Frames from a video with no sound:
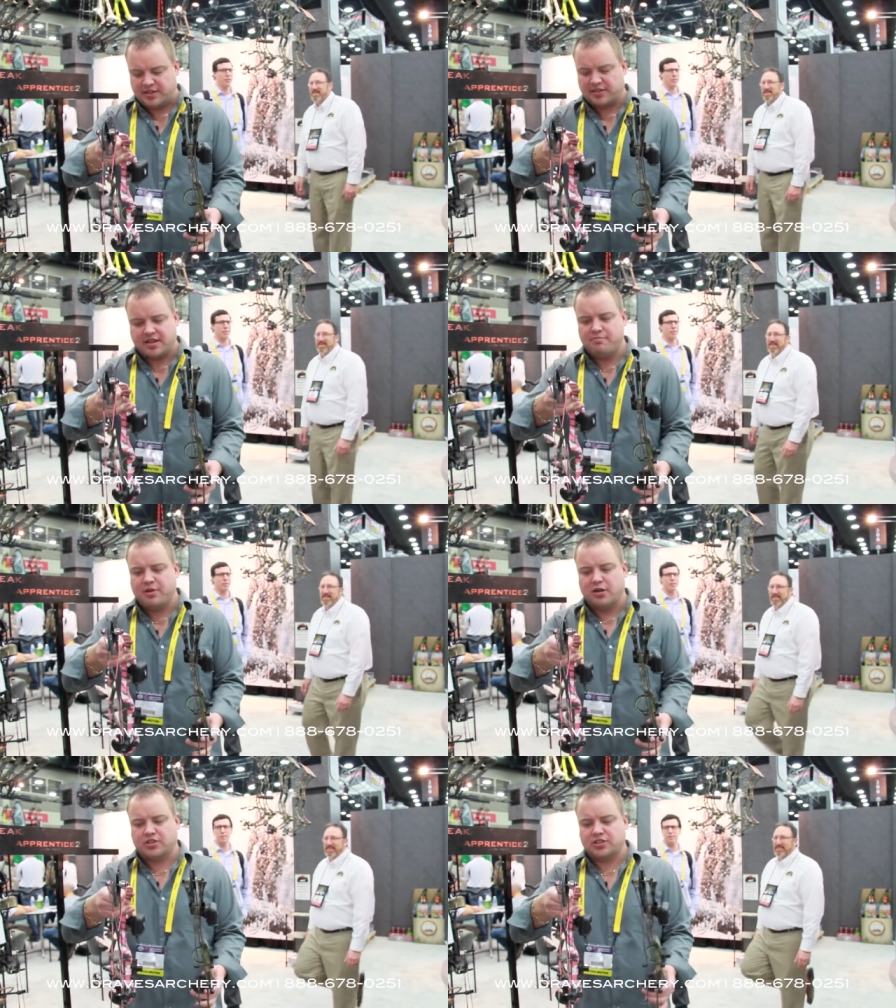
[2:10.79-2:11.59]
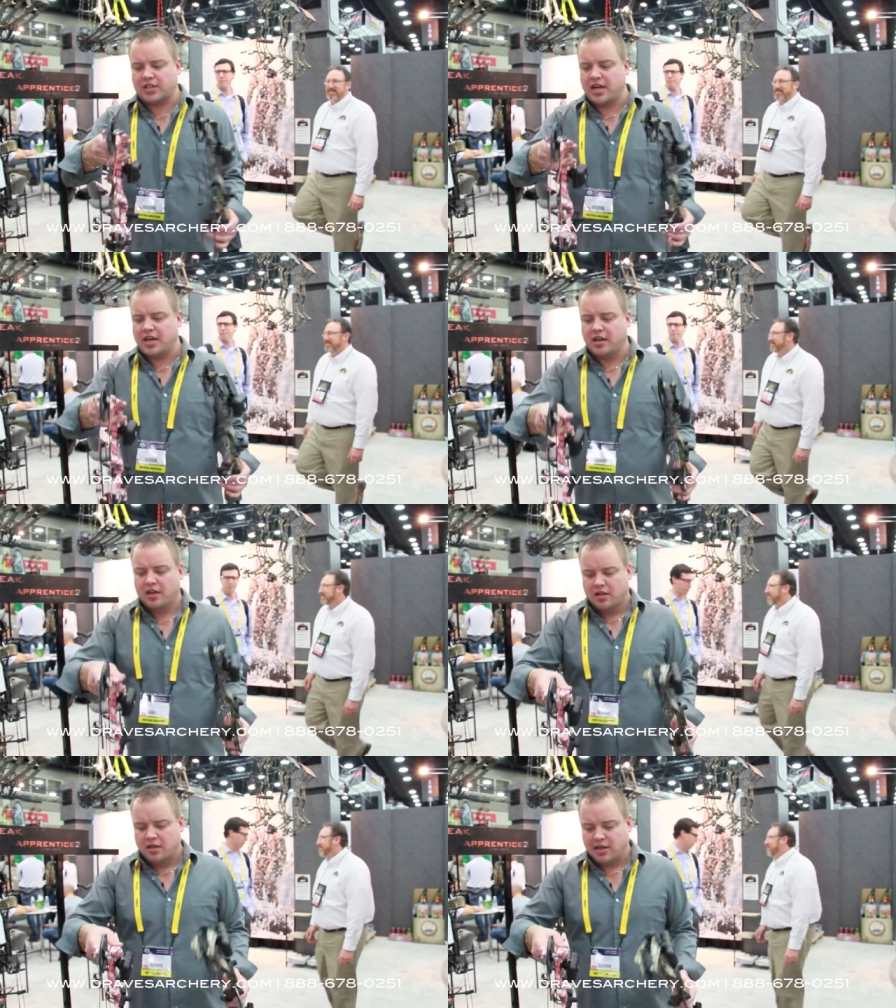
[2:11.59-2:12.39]
It's the same bow, it's just got a,
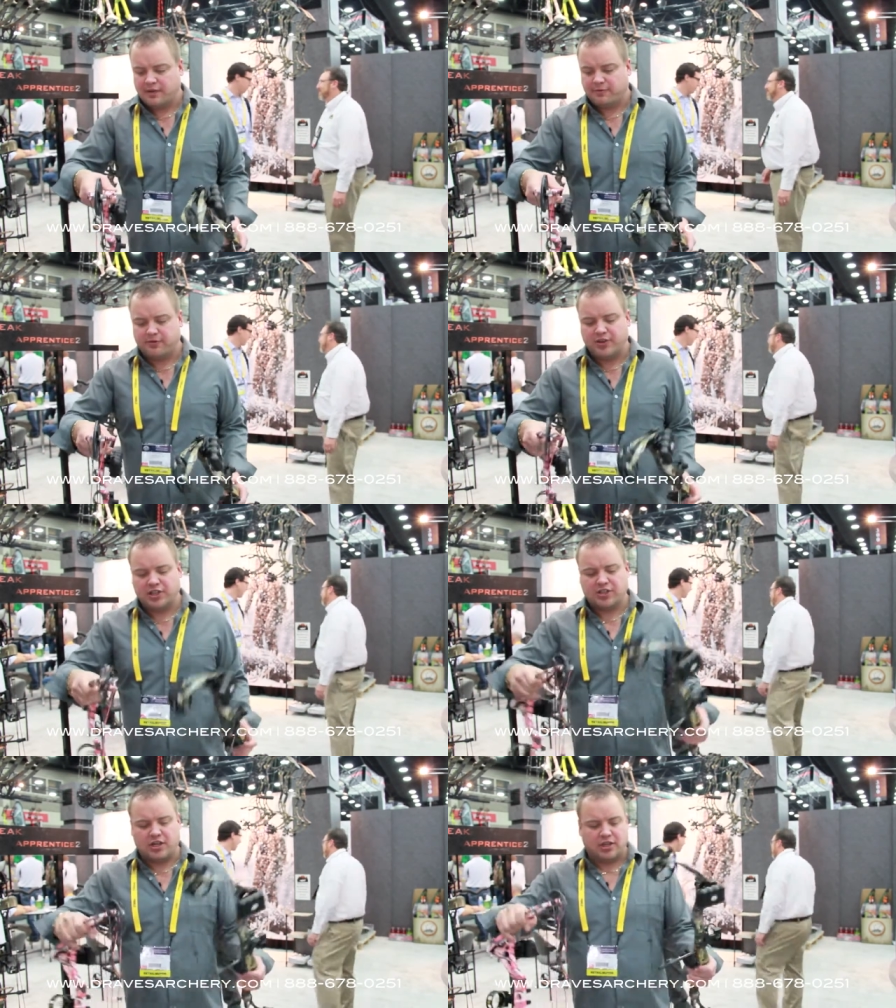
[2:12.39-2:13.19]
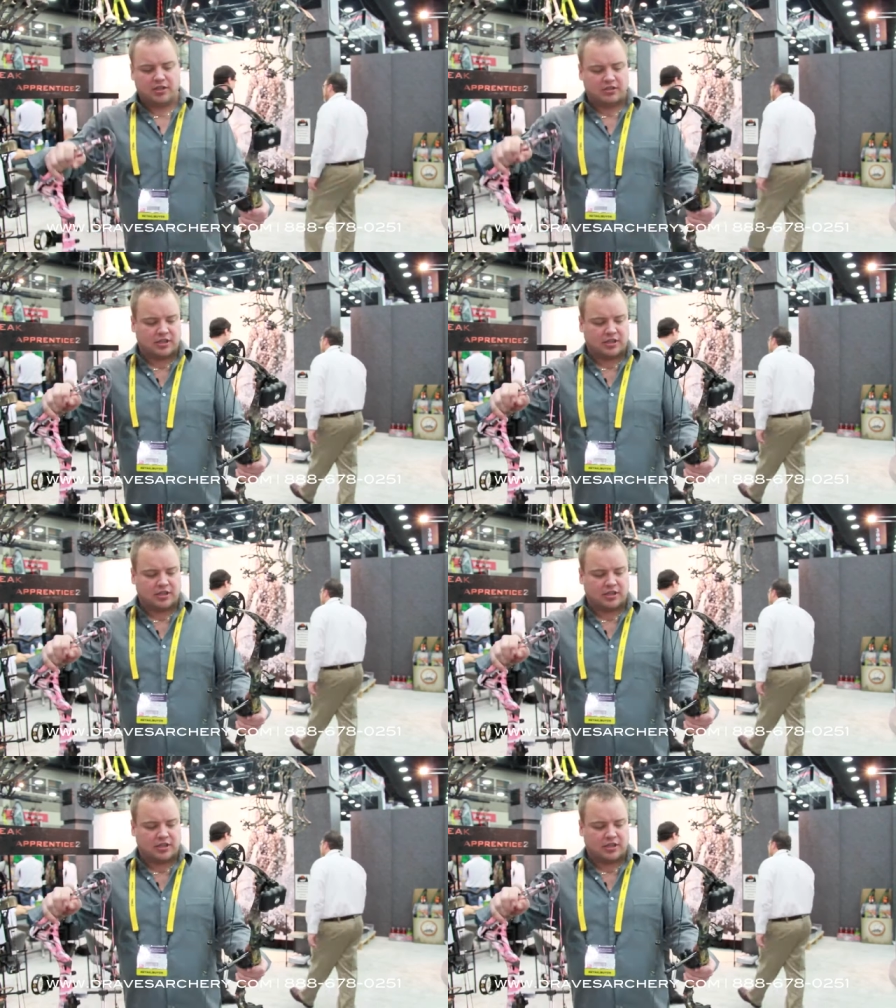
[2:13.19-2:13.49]
a different finish on it.